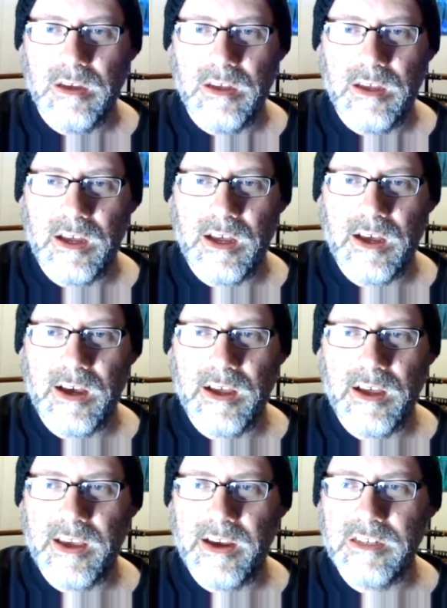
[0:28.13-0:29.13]
Uh,
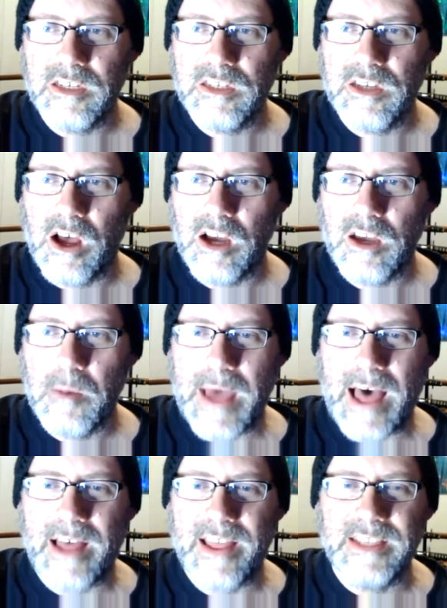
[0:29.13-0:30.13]
here's a song
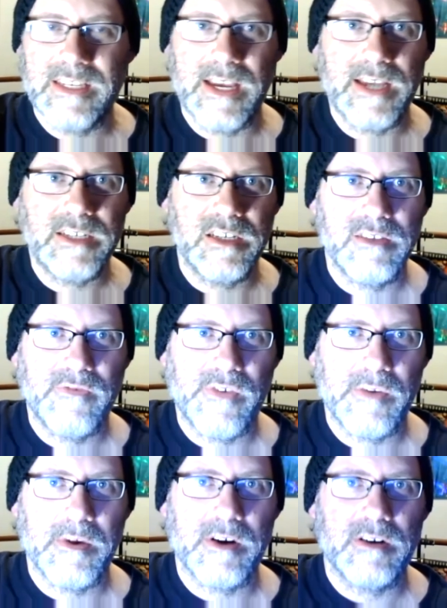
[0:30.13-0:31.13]
about intentions for
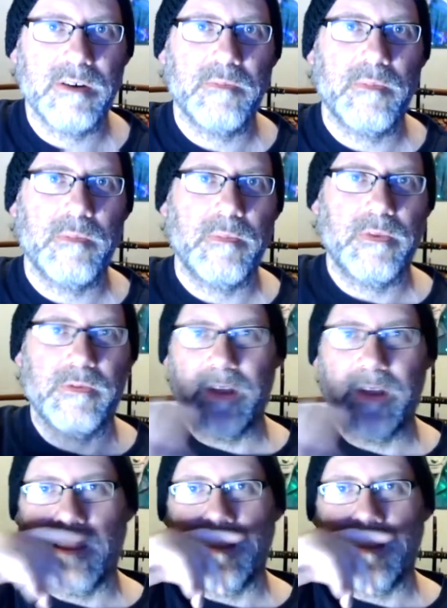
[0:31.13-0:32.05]
murder, really.